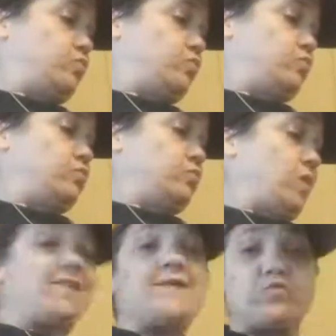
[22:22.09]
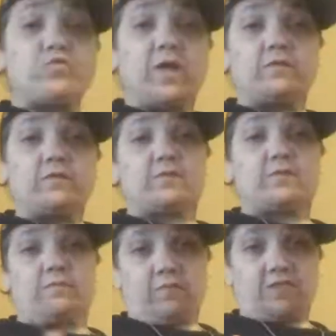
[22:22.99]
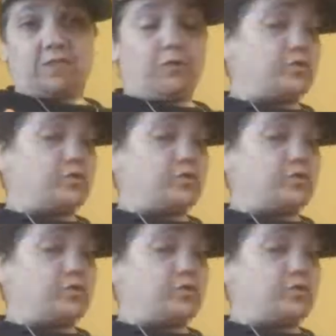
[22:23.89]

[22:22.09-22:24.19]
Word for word: I like two things I'm going to sell to.